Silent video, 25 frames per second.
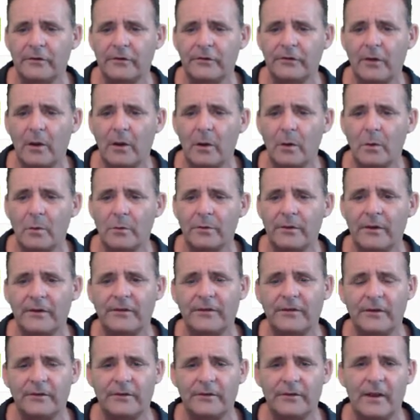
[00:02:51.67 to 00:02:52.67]
So
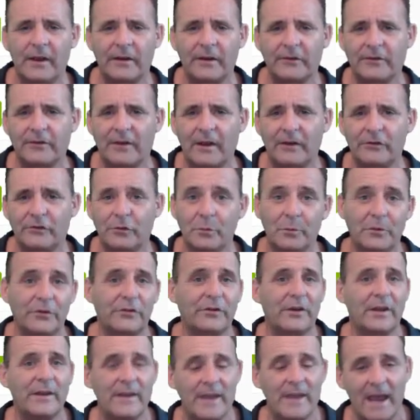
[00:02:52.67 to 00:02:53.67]
this is an extension
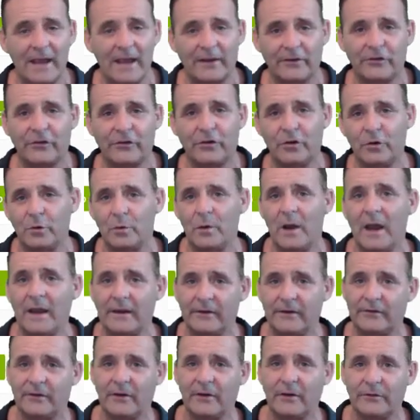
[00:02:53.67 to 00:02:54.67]
which connects to a
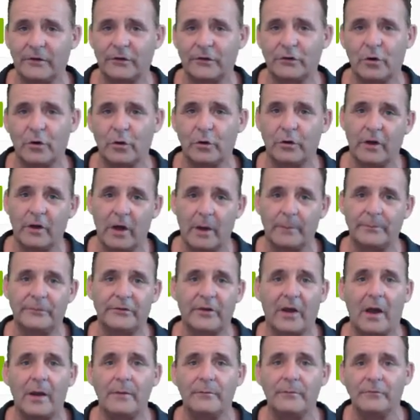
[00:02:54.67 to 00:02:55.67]
service called
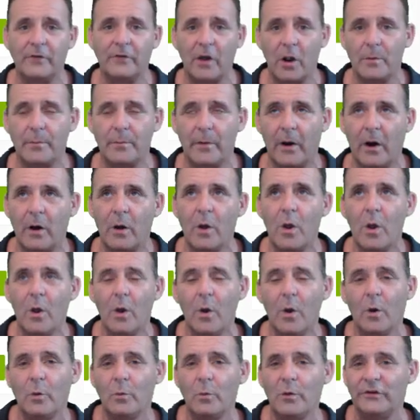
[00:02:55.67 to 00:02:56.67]
Uptime Robot,
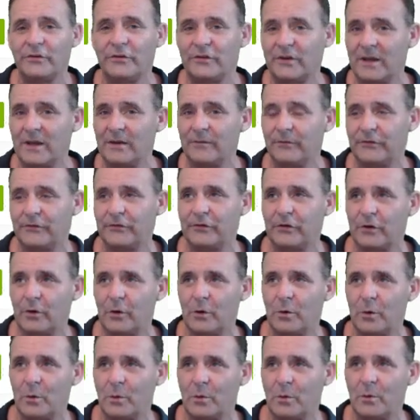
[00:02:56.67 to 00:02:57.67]
which gives
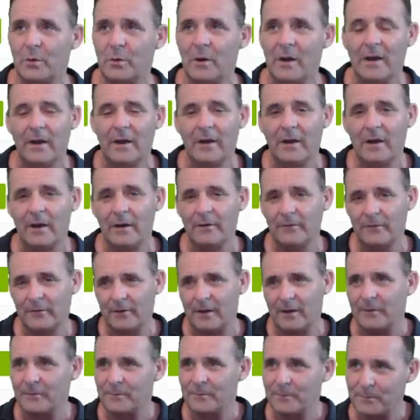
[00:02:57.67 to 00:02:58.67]
you
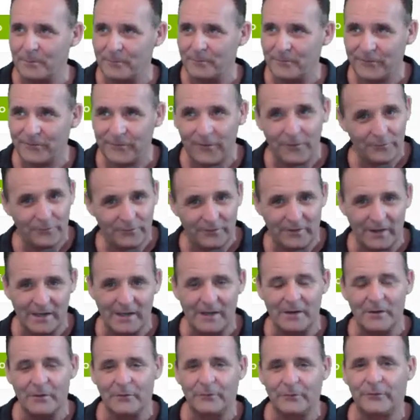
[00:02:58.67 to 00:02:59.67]
um,
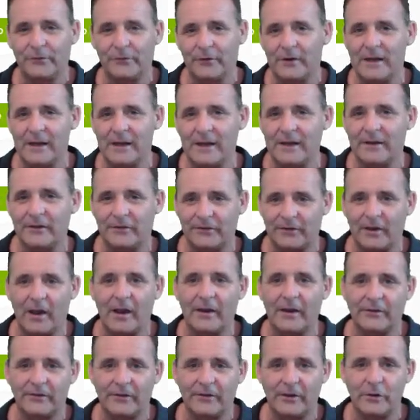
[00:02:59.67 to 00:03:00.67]
fifty free
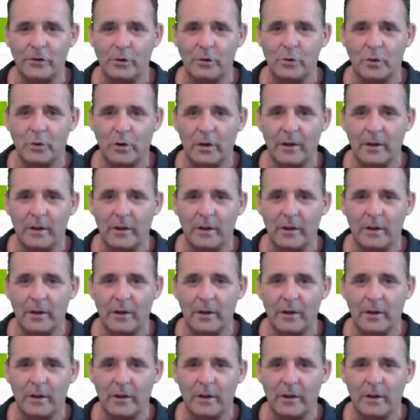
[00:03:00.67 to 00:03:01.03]
sites that you